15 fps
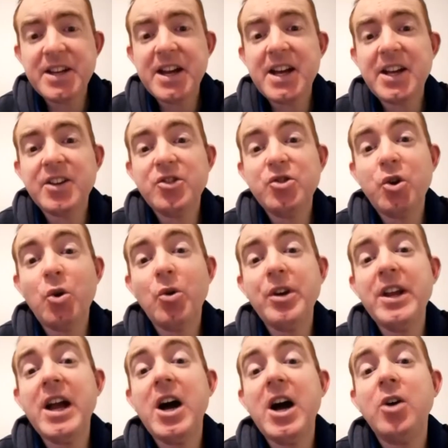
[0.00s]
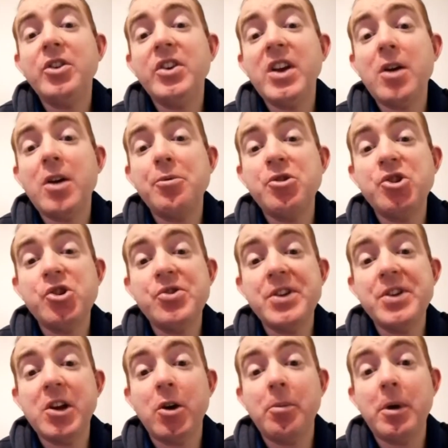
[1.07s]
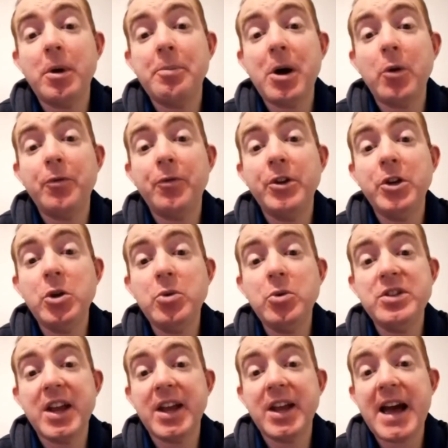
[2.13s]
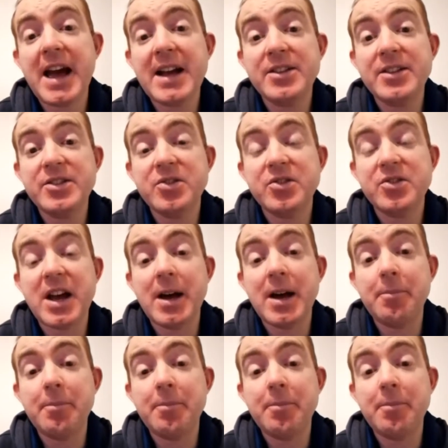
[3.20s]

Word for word: uh, Tony, how did the opportunity come about for you to get cast as a uh,